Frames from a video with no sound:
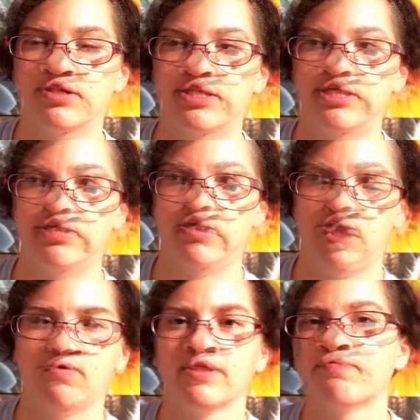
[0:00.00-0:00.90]

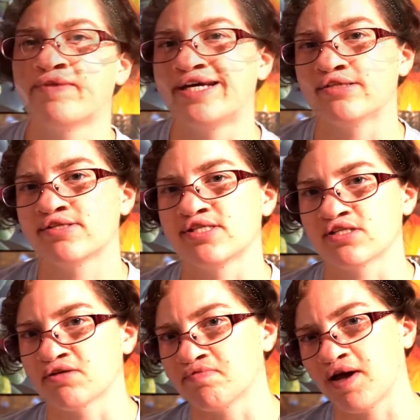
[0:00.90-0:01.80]
the plant
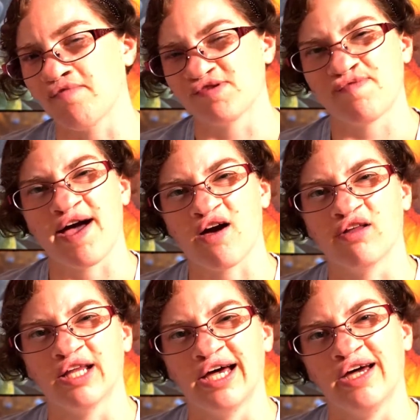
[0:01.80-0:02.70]
system comes back
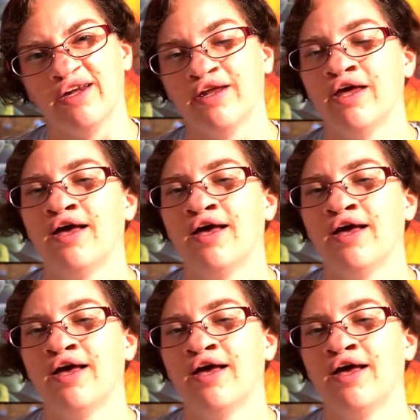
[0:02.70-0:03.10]
online